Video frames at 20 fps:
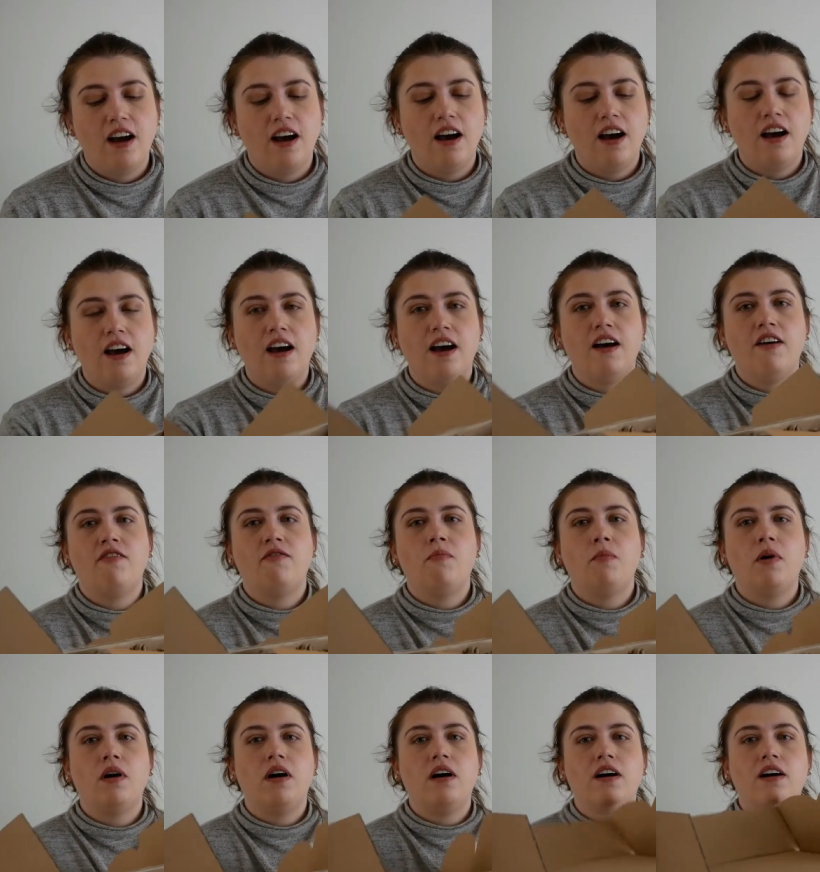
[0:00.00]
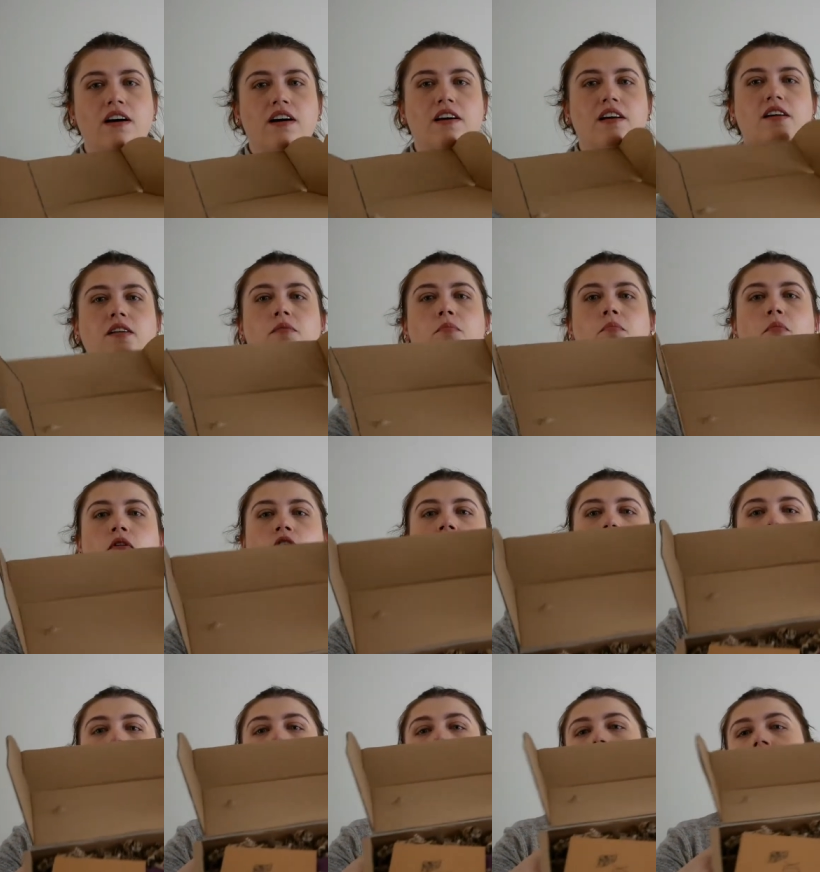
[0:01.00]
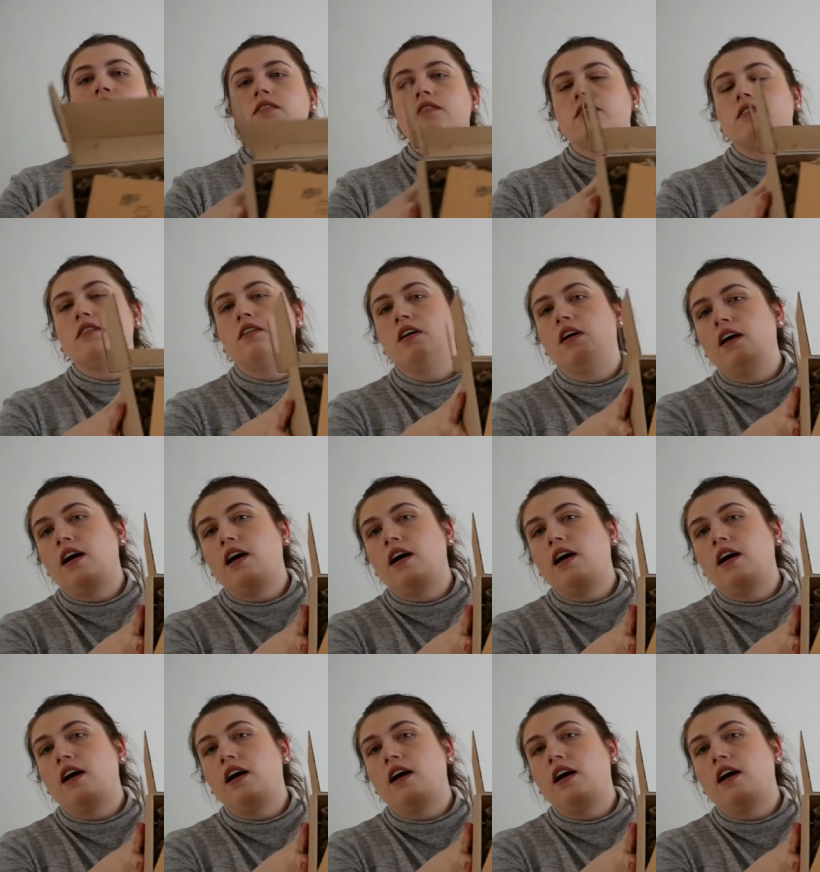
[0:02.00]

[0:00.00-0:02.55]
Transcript: I have my Moth Box.